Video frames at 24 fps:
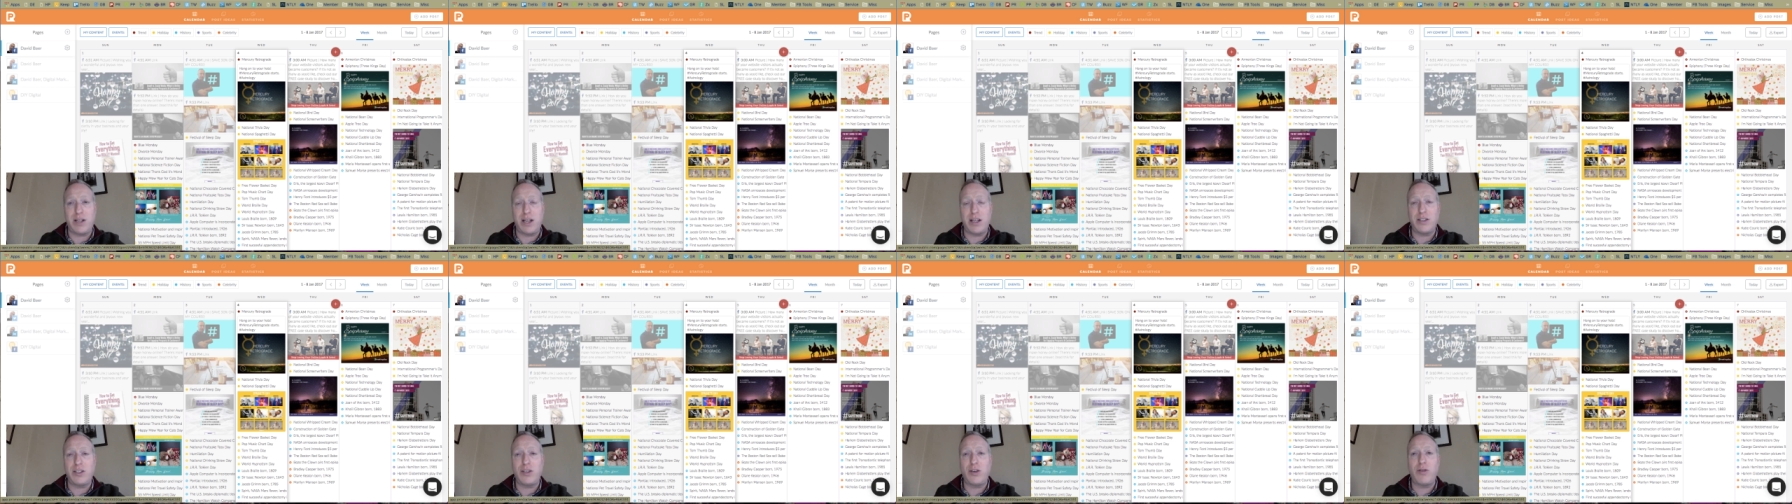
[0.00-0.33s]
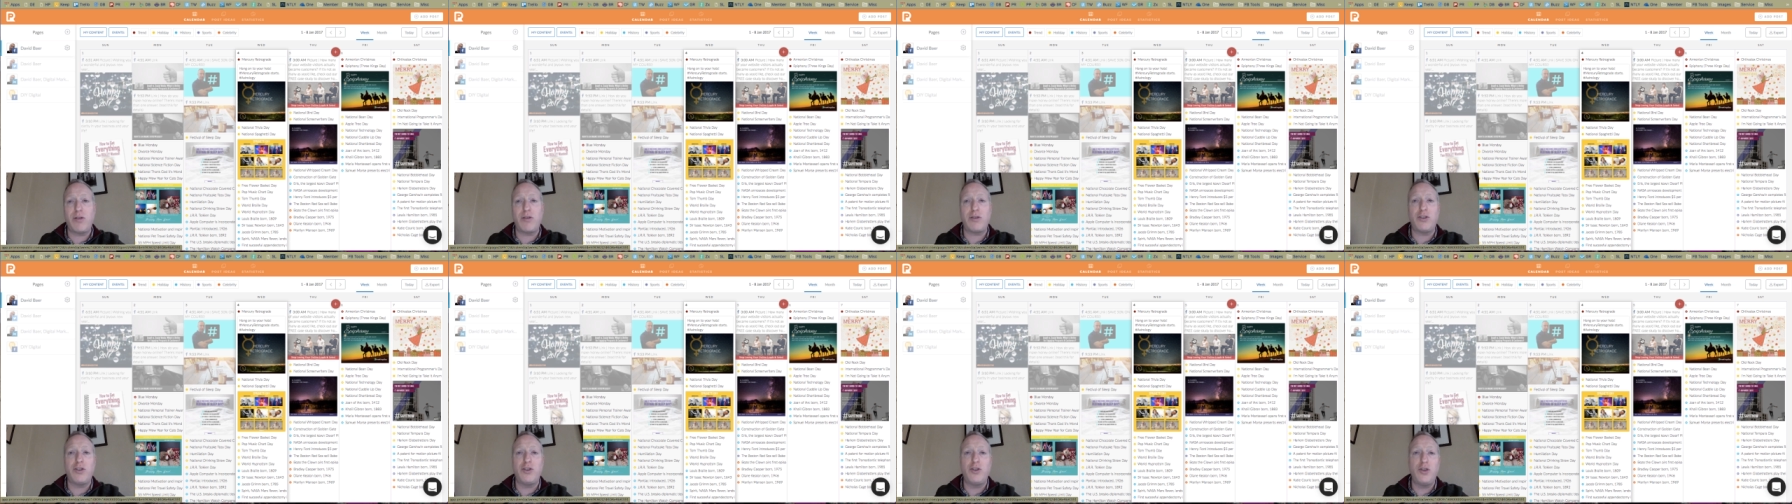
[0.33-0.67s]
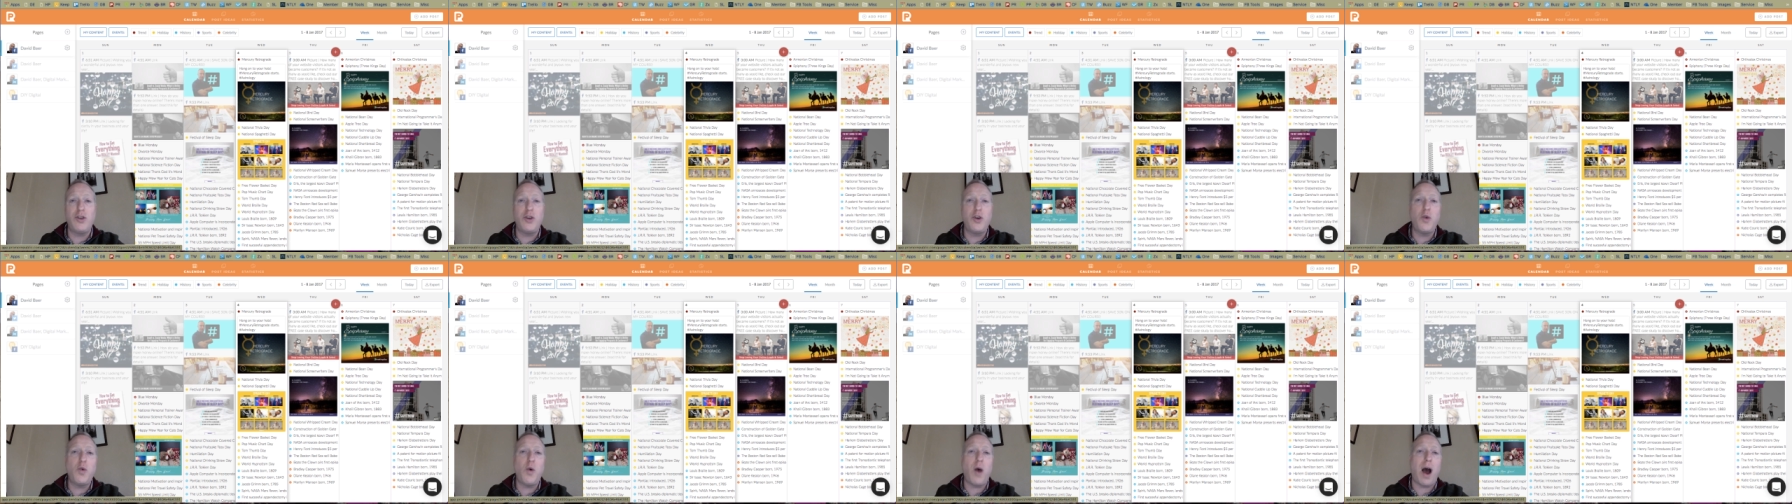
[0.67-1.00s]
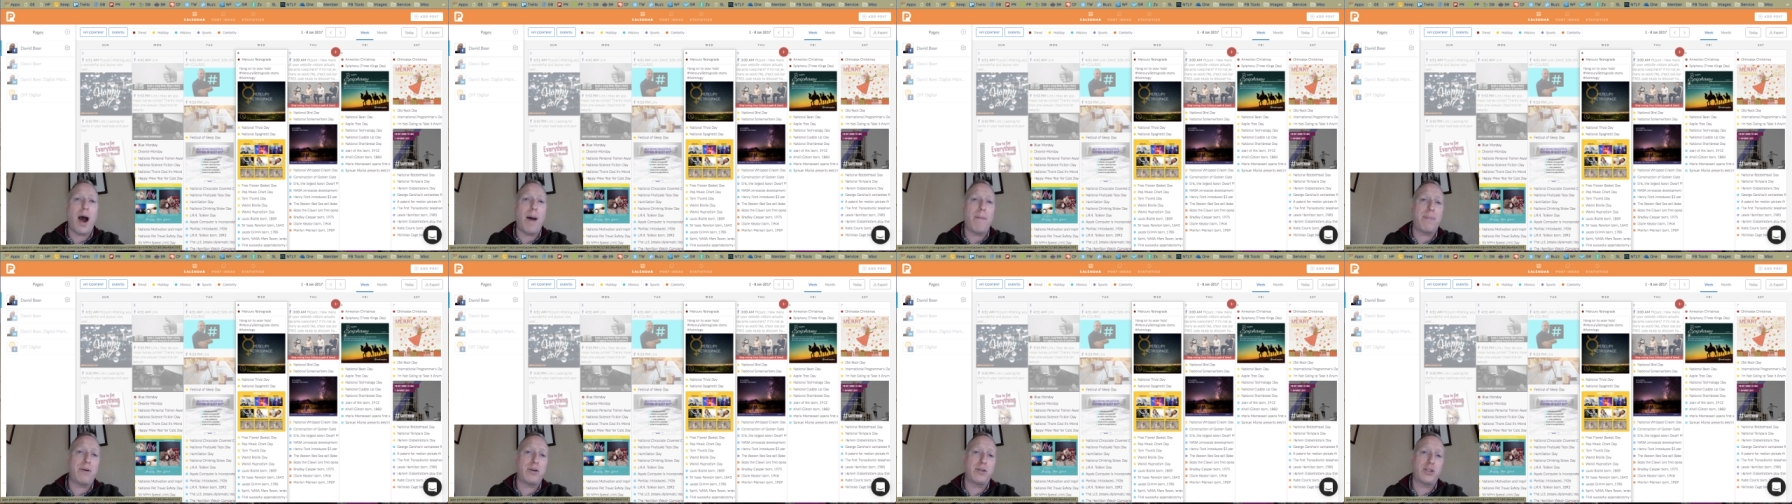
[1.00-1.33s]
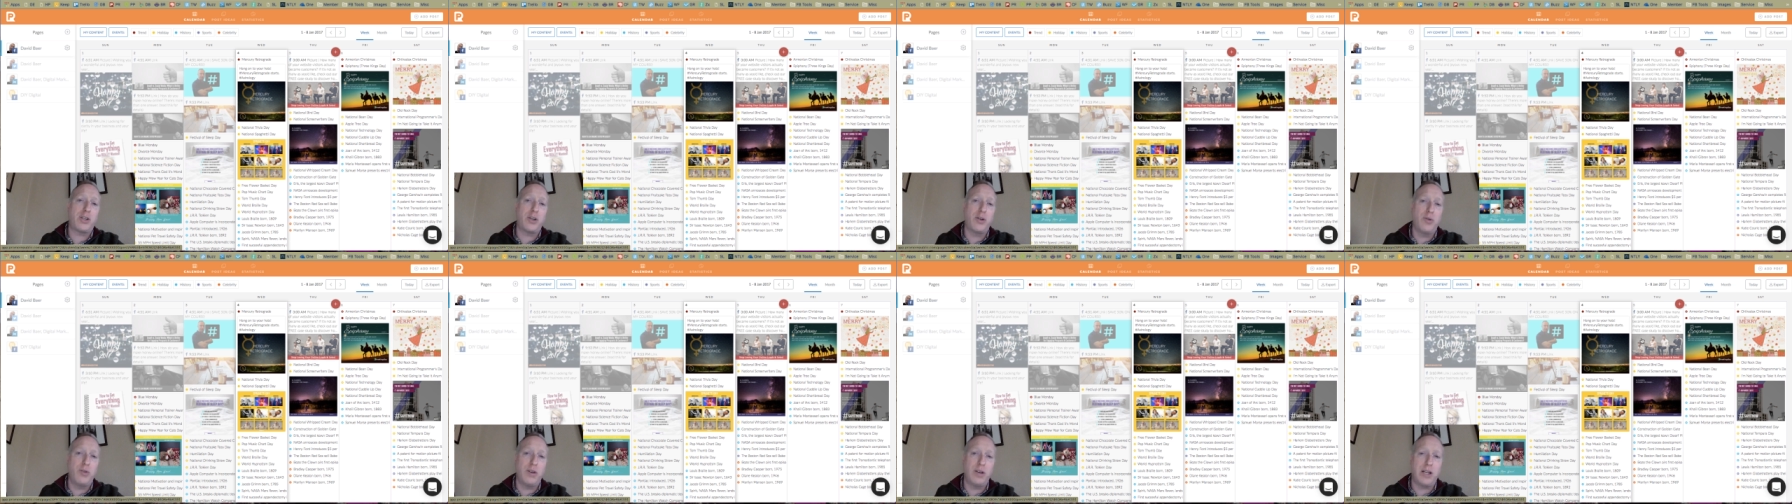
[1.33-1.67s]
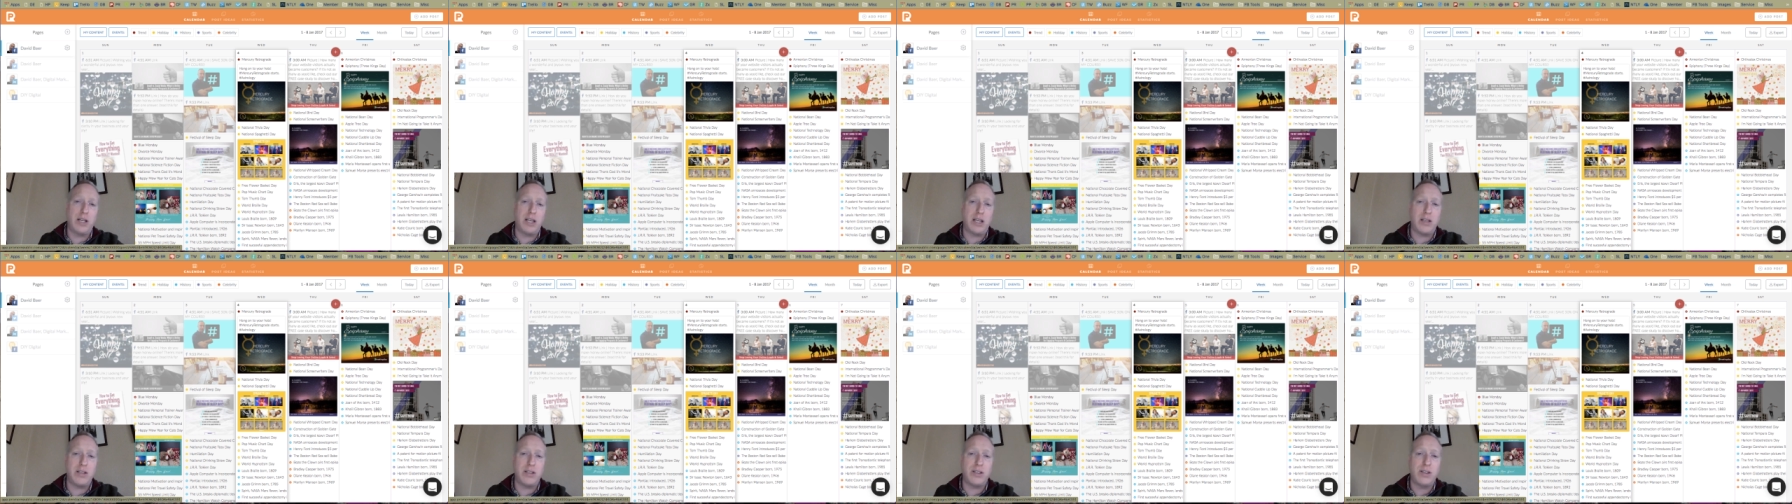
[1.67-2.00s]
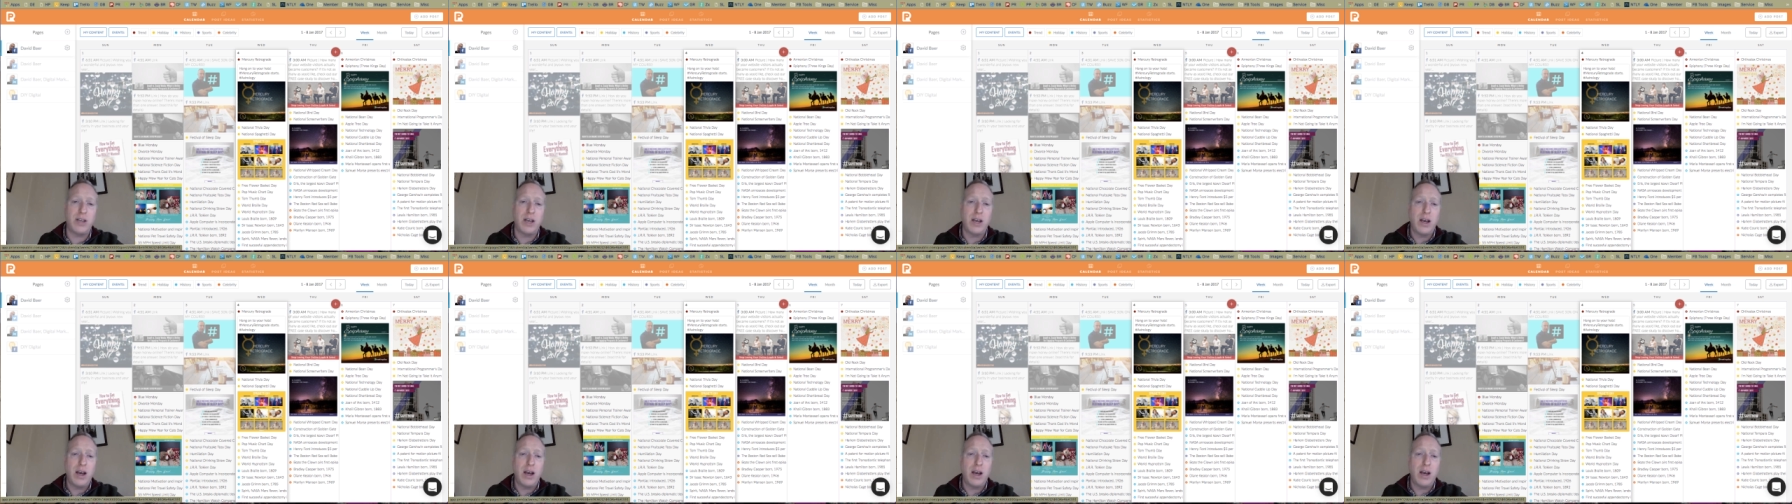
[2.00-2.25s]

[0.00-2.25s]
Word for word: and so there's new opportunities